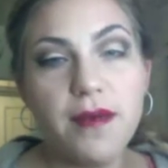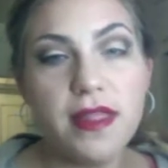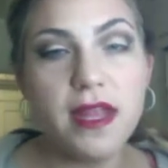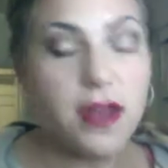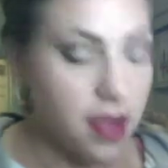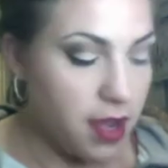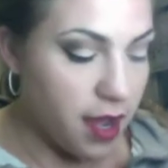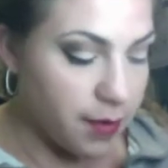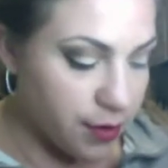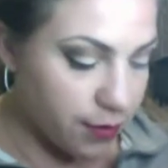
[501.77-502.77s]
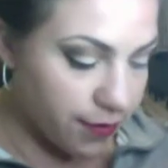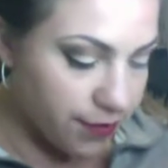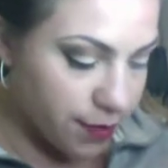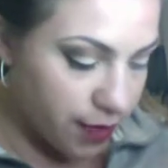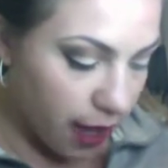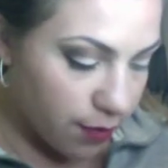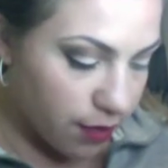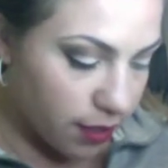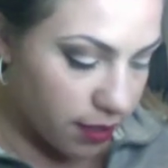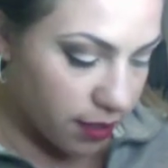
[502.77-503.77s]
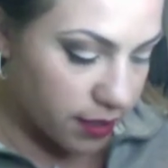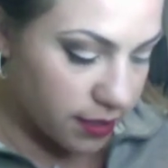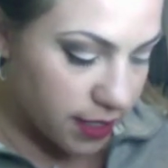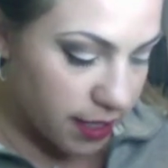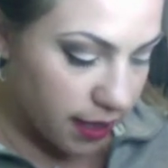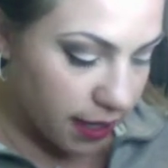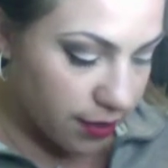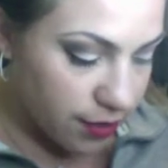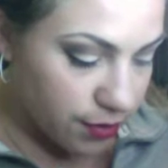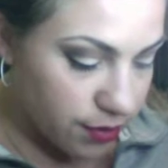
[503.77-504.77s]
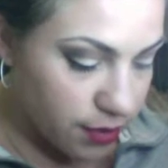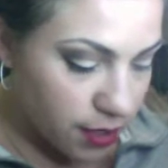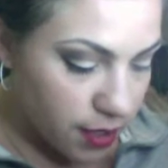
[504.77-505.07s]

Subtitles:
and then I'm going to review that one and see how that goes.